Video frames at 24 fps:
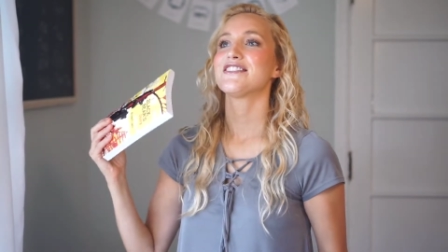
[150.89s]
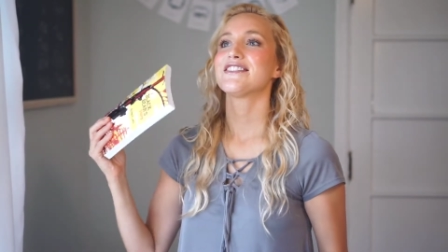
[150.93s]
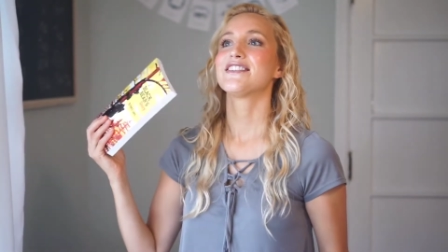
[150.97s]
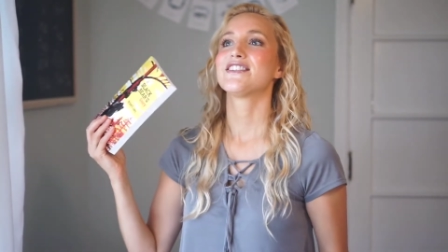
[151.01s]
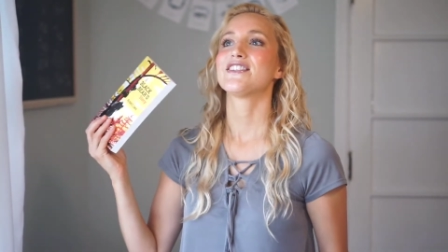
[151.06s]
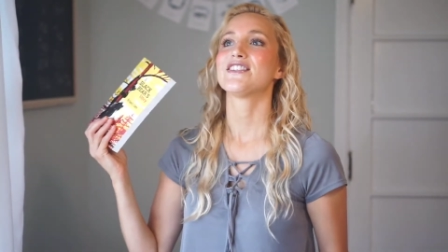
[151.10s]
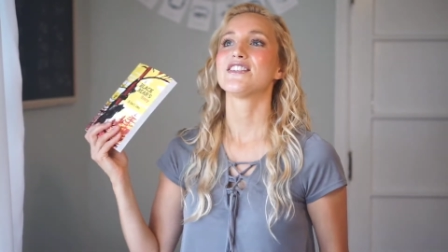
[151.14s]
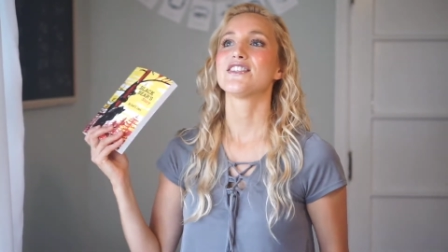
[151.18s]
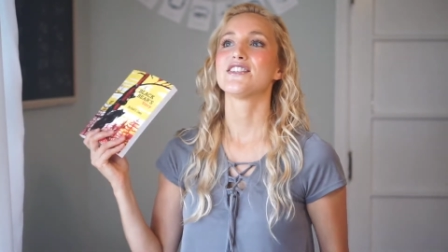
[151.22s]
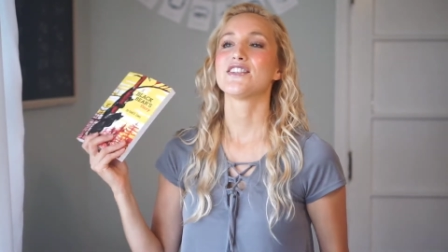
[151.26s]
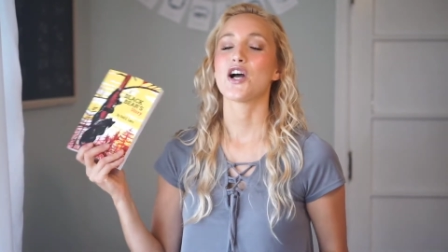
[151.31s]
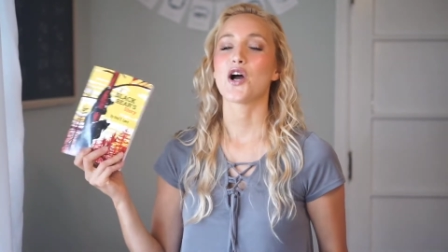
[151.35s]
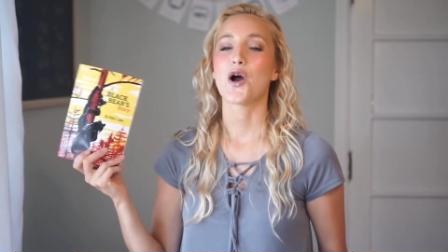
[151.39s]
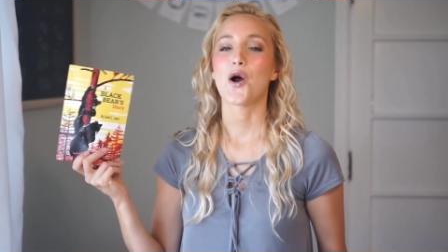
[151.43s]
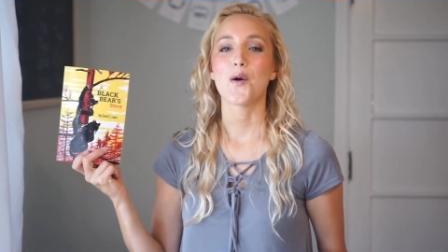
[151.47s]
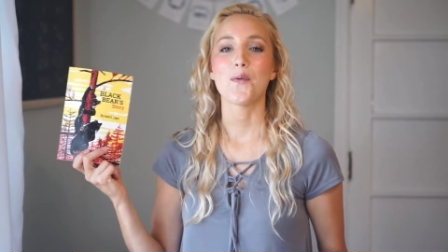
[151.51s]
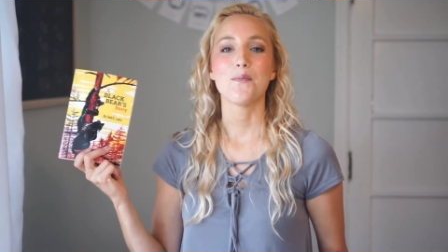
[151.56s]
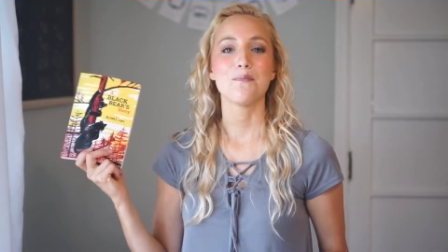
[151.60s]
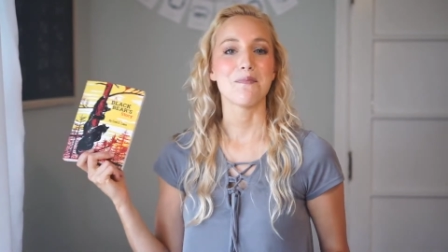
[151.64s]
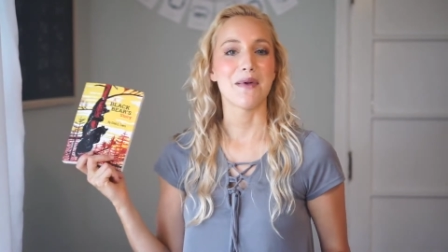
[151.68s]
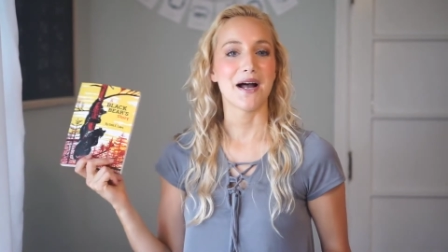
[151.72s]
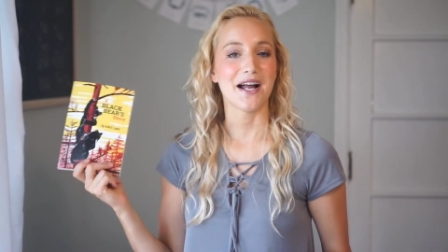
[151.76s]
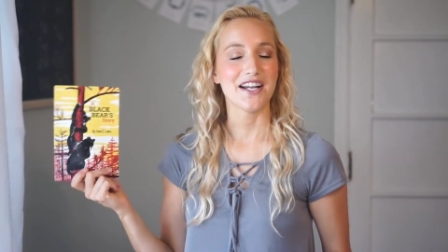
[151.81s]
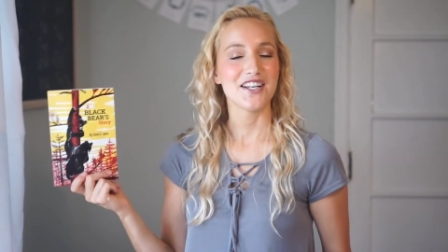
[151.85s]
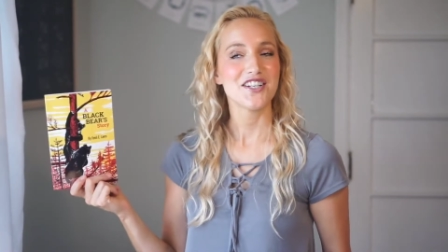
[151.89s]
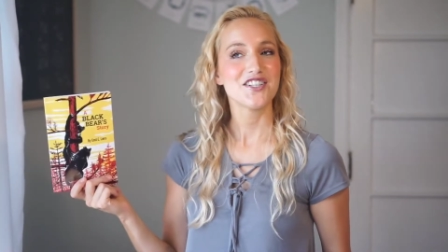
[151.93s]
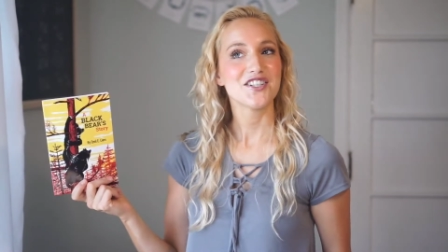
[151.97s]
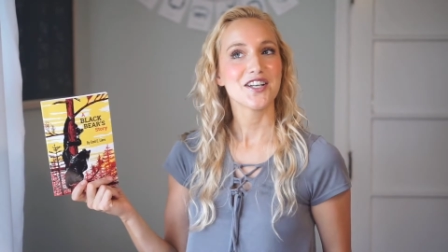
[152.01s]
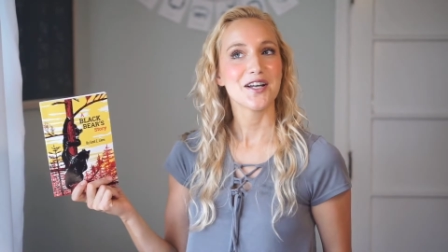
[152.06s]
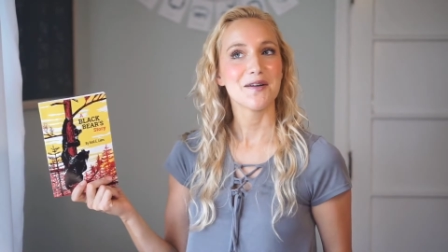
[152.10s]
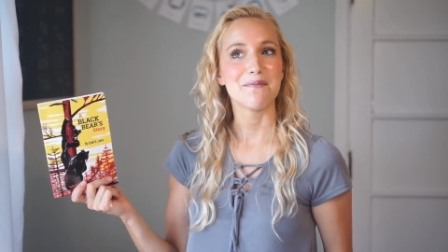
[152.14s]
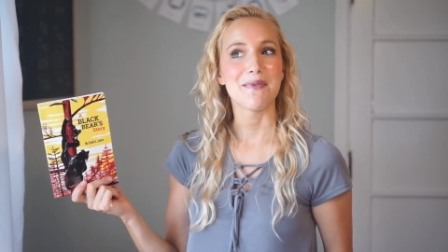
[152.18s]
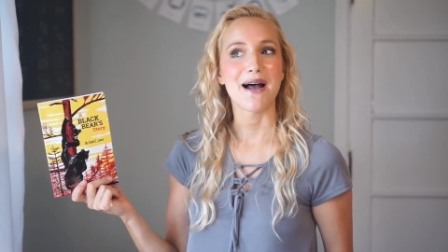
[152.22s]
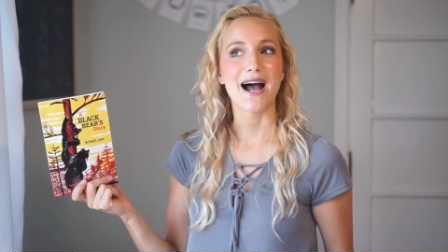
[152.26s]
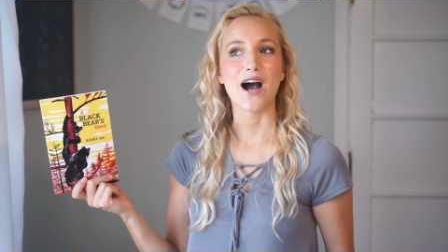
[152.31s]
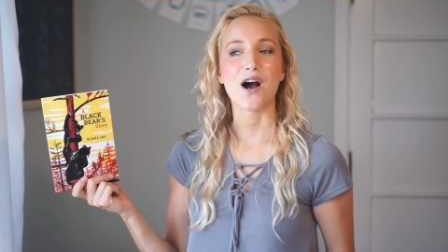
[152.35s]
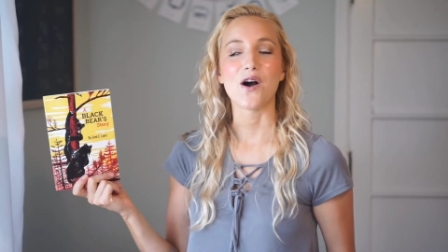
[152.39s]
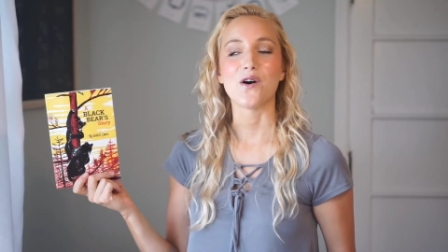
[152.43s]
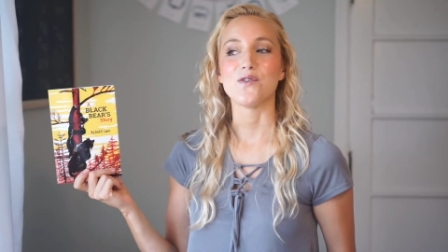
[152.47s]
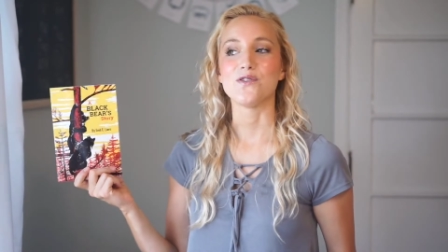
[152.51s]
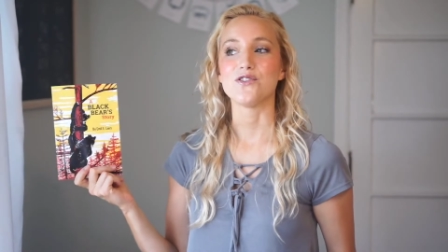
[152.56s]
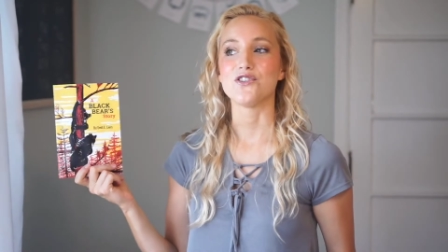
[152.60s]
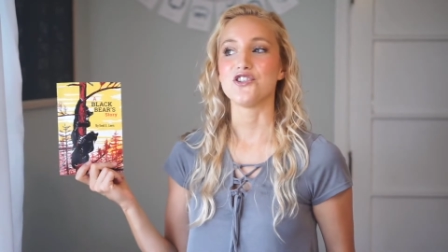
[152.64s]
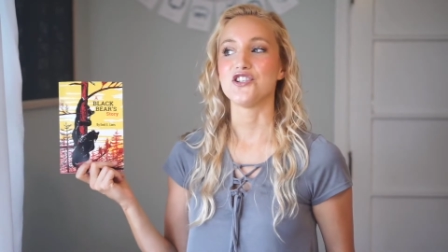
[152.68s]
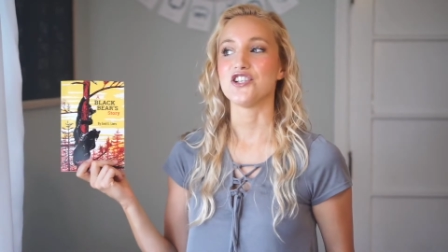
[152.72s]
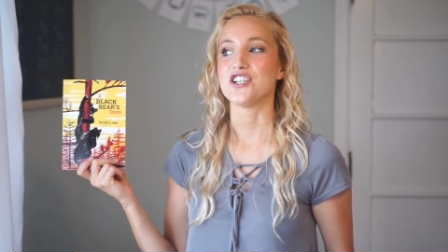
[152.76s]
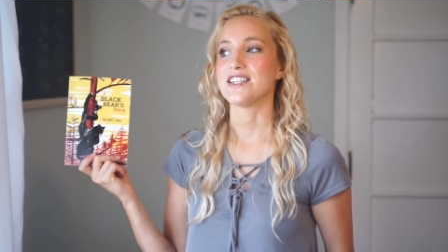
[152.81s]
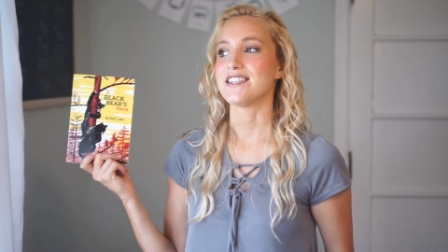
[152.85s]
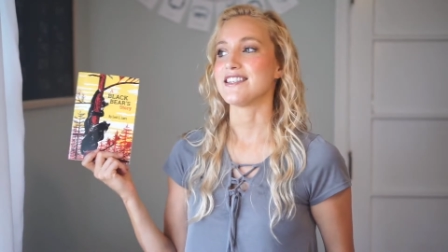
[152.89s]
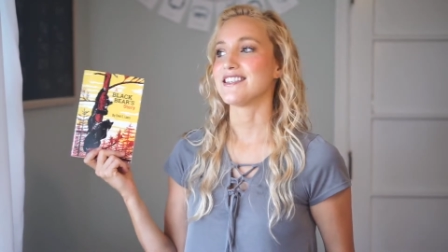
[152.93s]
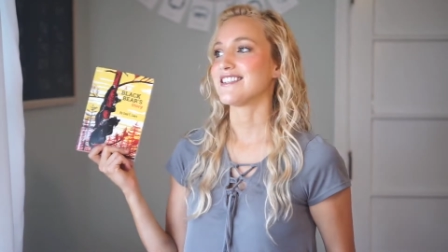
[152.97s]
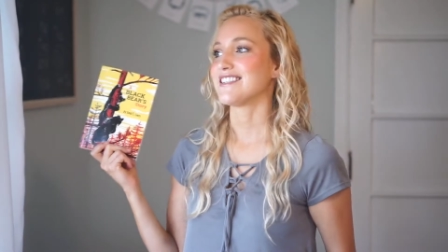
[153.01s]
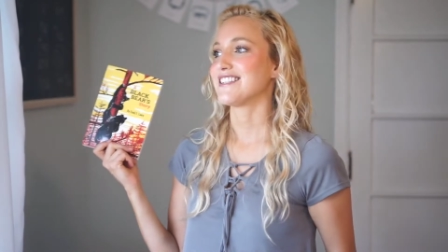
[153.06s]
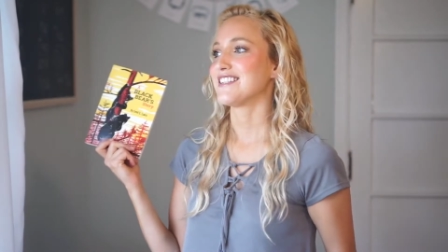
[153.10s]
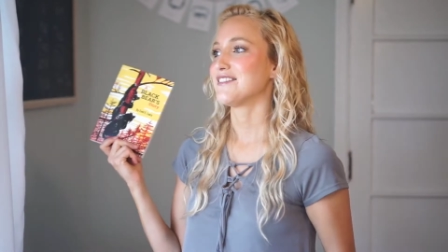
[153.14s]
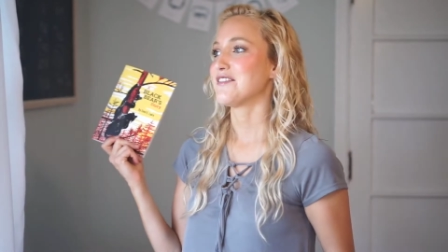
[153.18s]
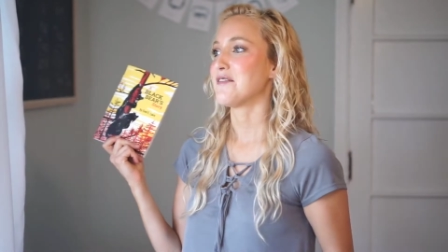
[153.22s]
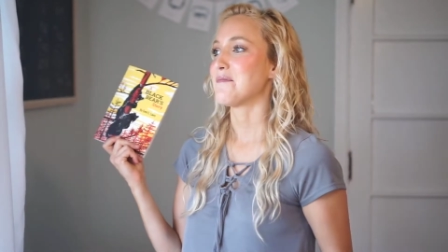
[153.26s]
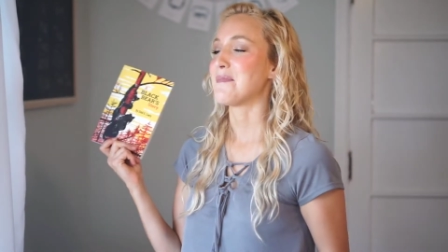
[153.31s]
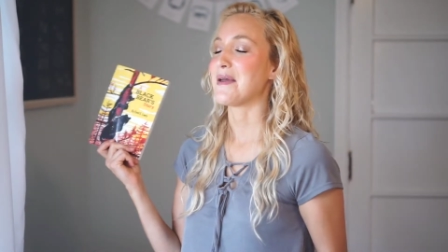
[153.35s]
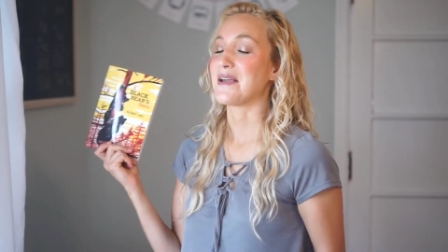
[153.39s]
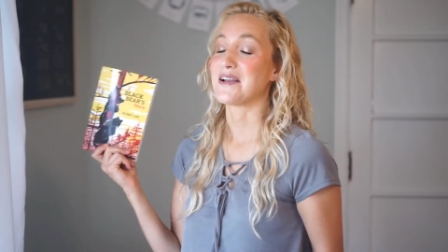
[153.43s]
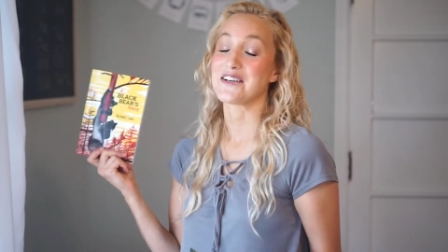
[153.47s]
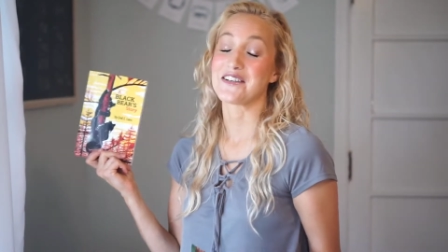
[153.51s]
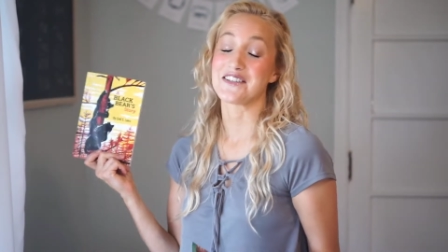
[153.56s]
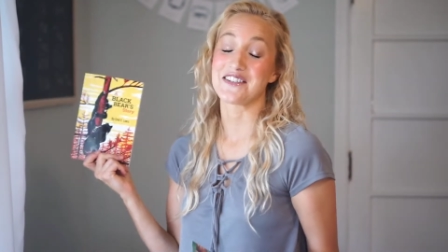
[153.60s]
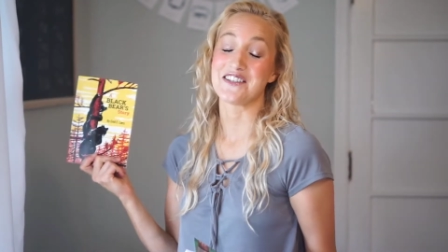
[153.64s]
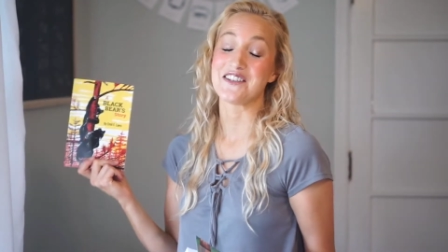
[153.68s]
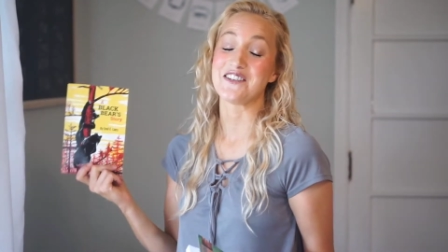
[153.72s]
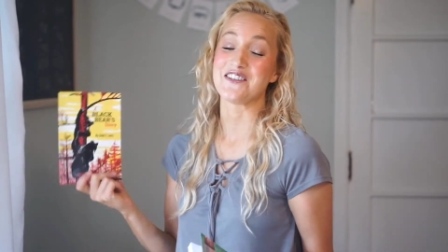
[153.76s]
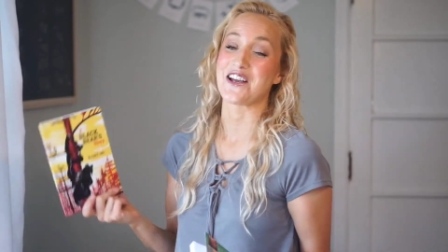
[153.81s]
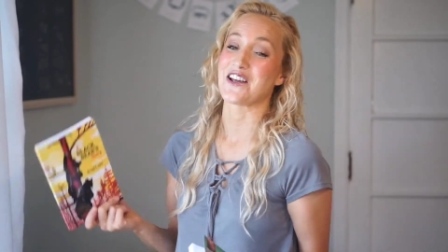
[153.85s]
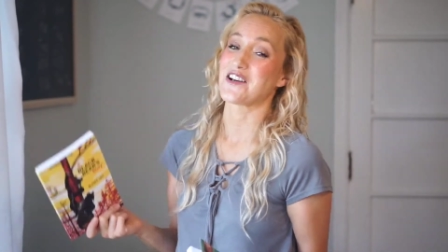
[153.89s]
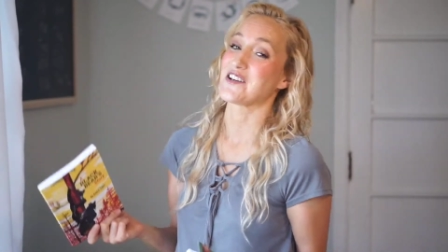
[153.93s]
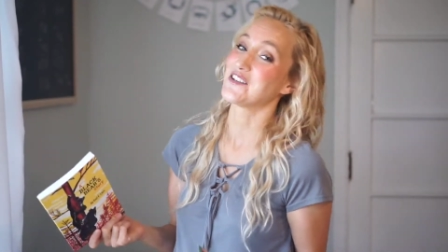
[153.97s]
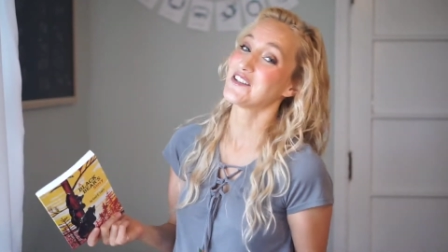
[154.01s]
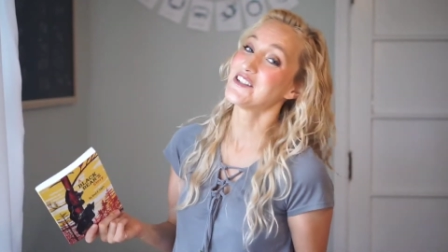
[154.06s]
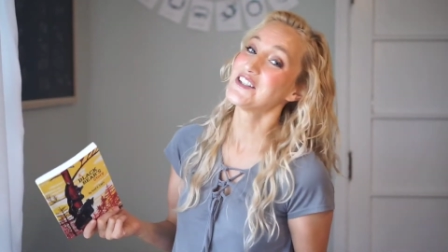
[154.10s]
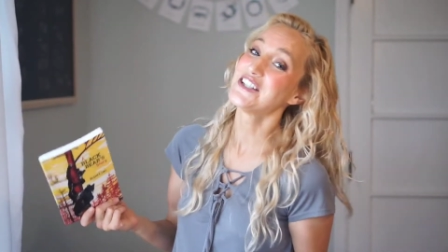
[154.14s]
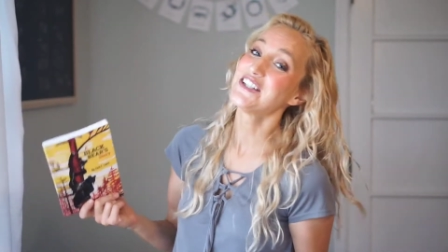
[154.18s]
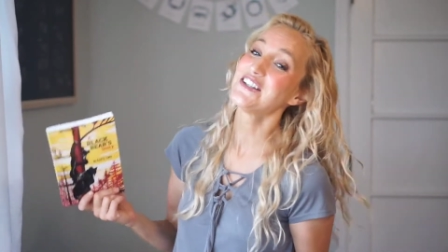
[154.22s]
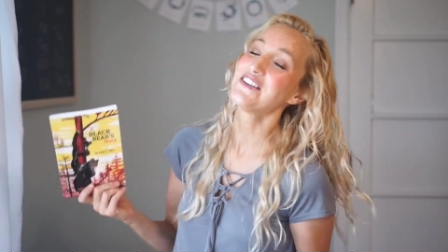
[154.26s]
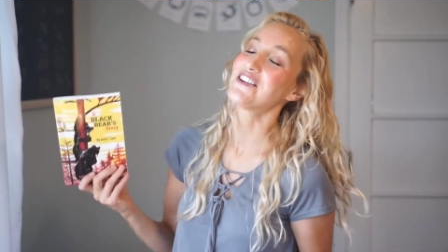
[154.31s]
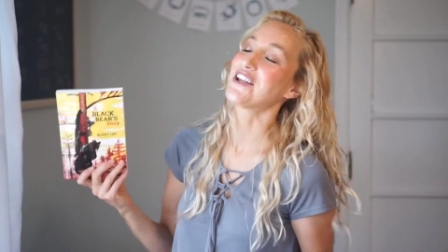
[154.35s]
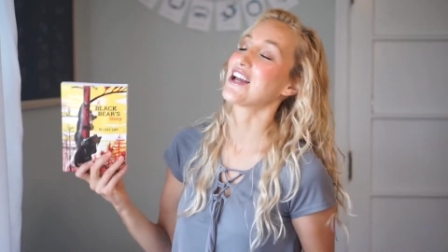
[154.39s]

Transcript: so much about just bears in general,